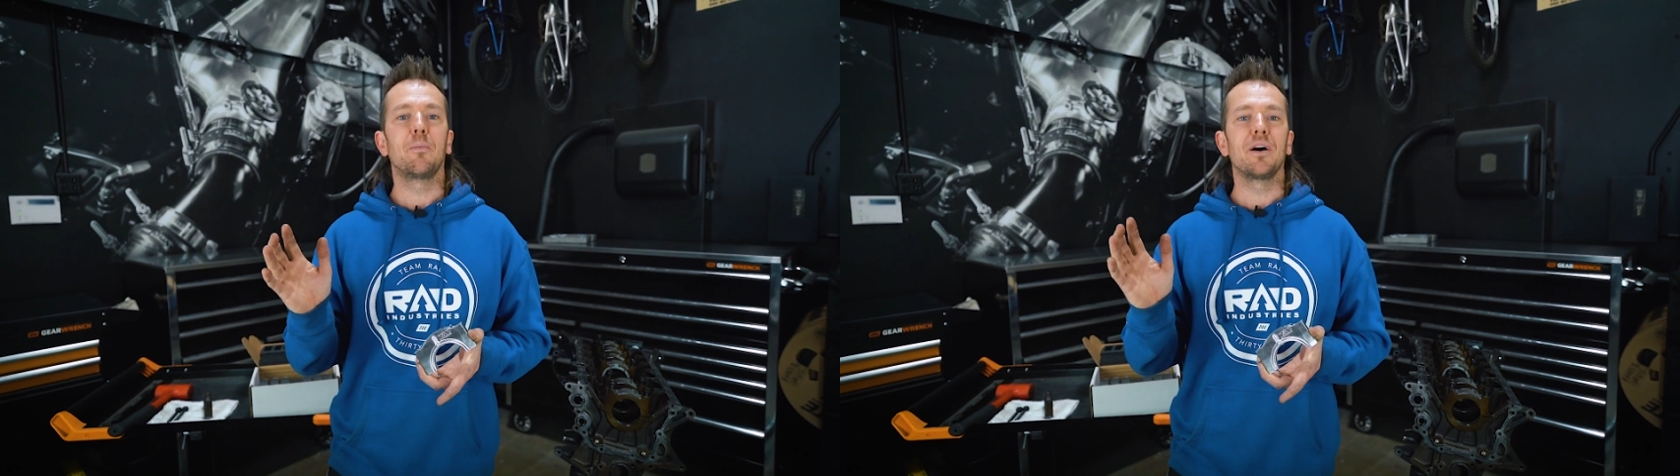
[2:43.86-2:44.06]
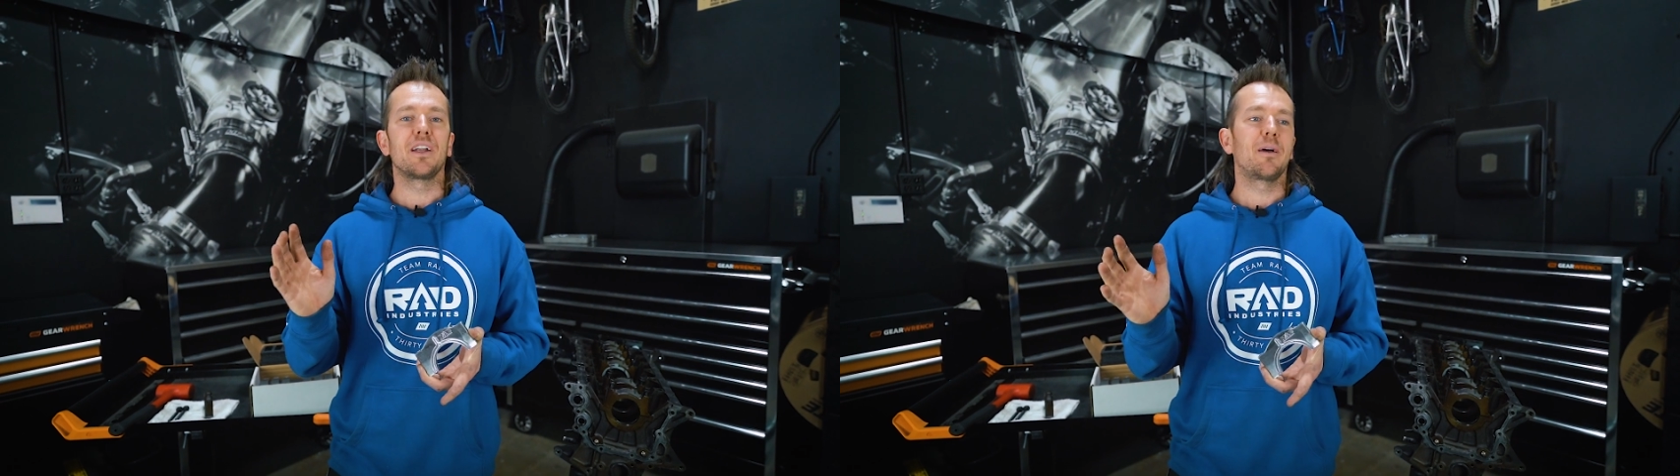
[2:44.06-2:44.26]

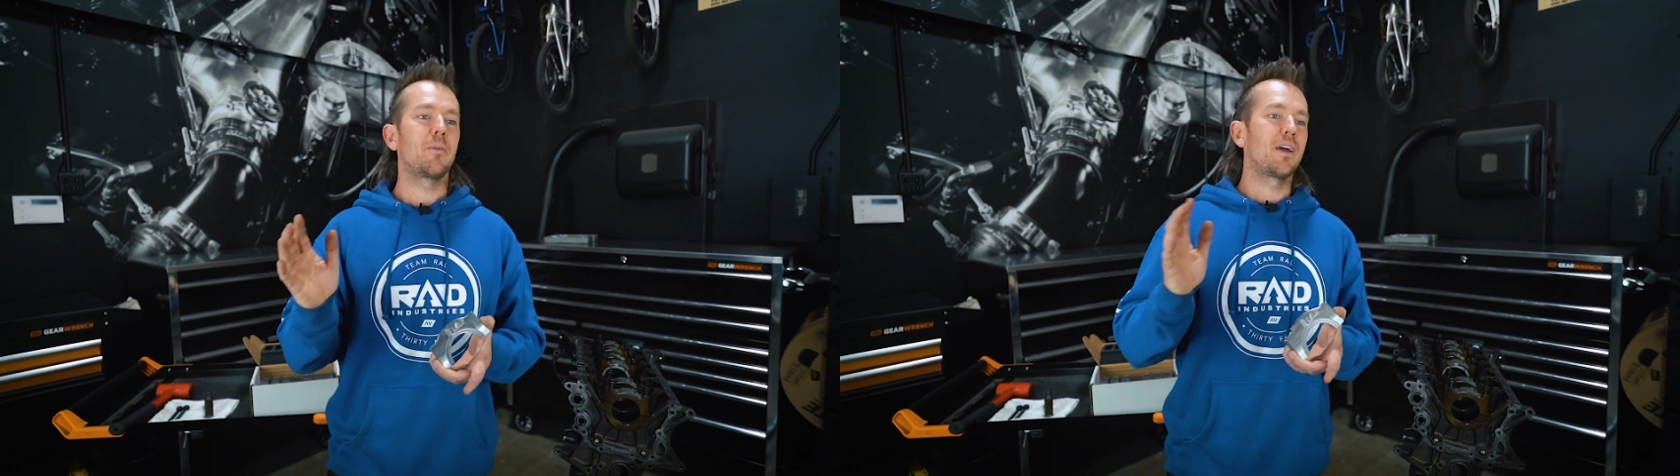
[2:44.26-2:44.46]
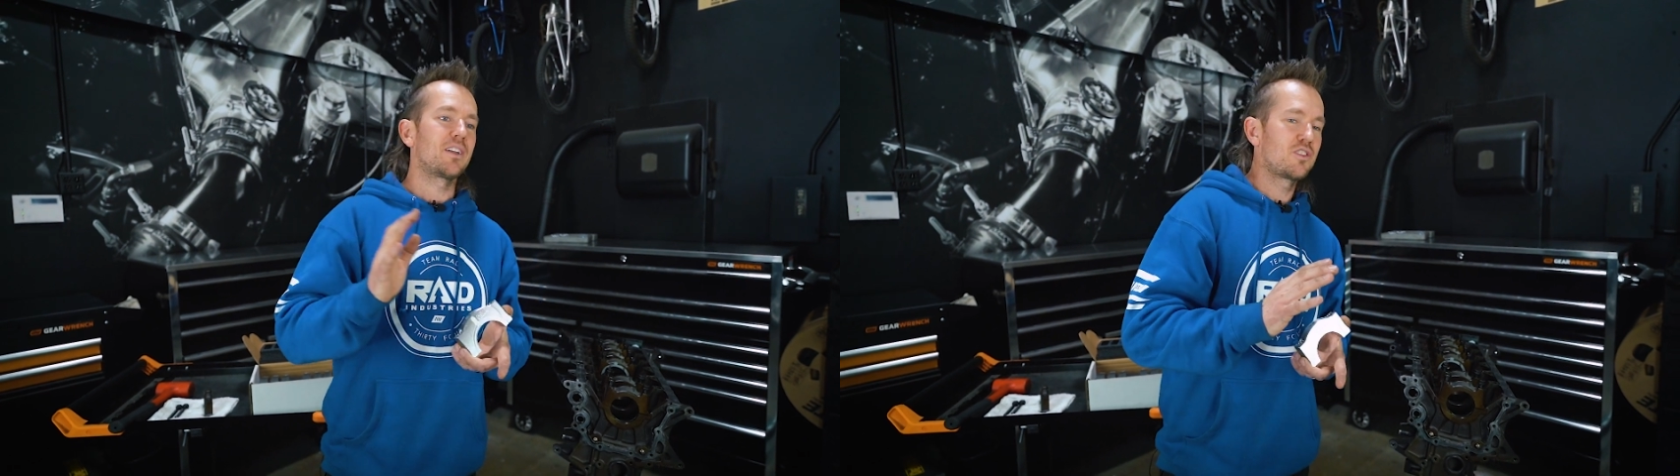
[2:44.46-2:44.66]
but I
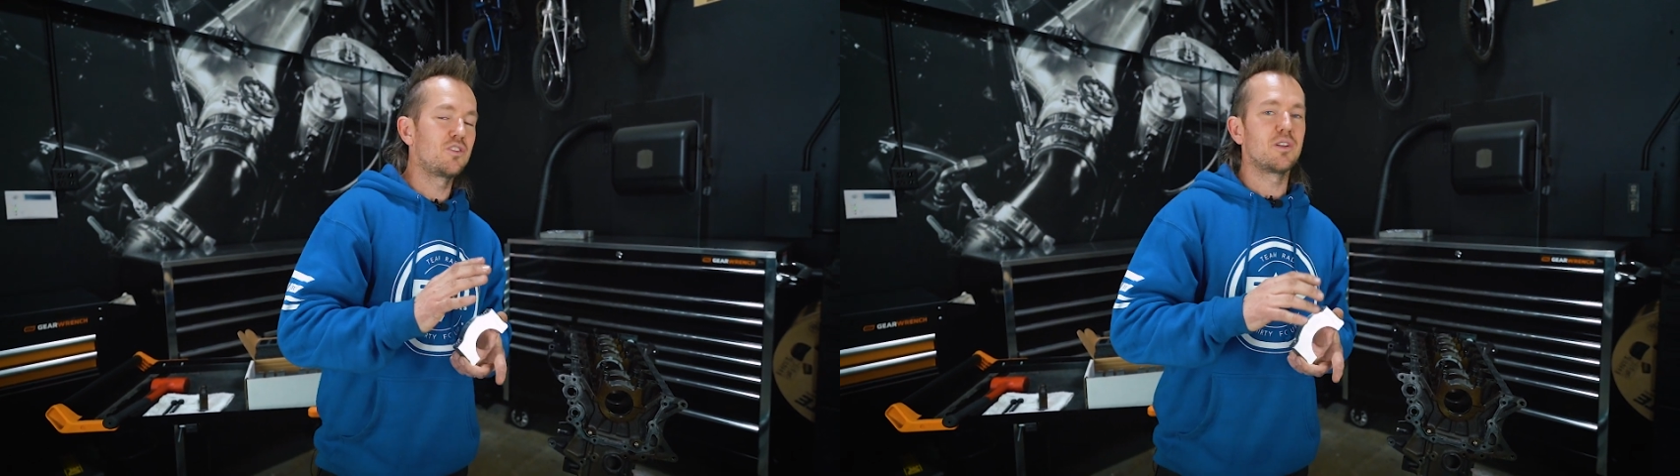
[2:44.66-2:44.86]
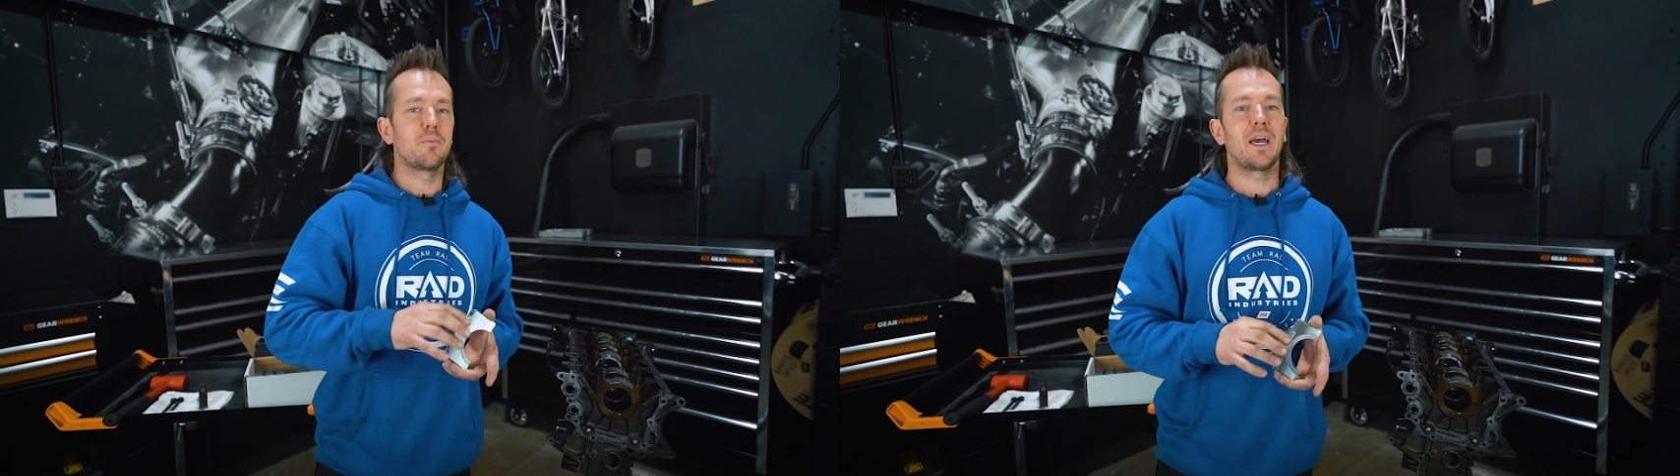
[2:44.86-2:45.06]
might
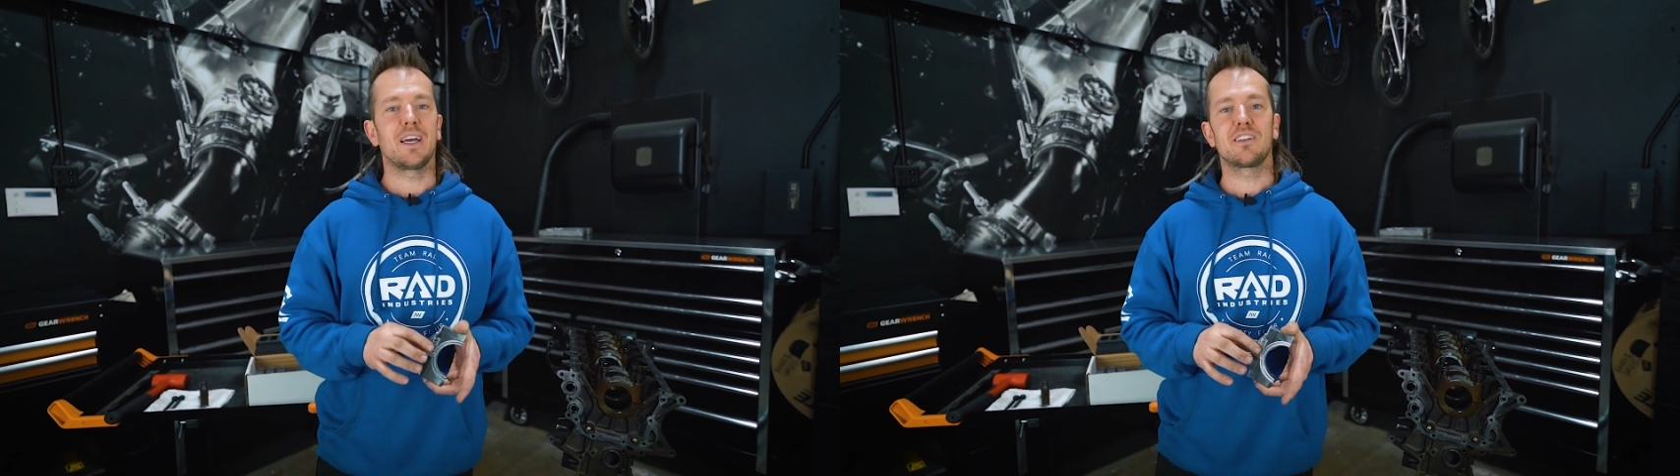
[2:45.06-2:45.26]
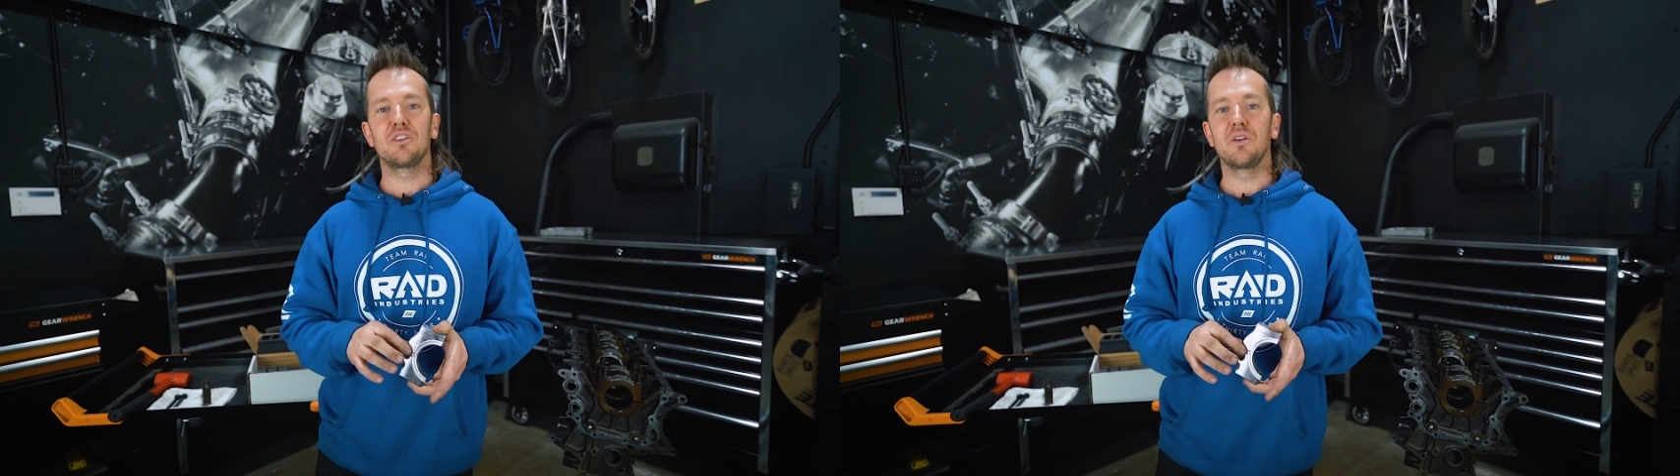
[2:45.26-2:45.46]
tune it
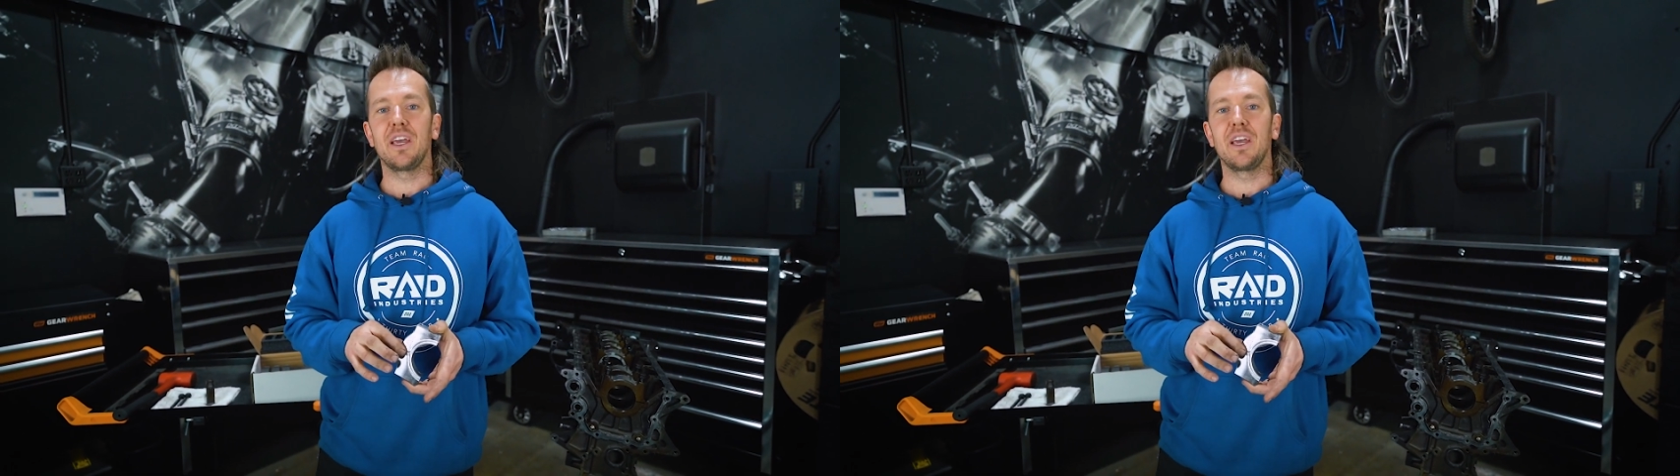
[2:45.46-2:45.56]
back to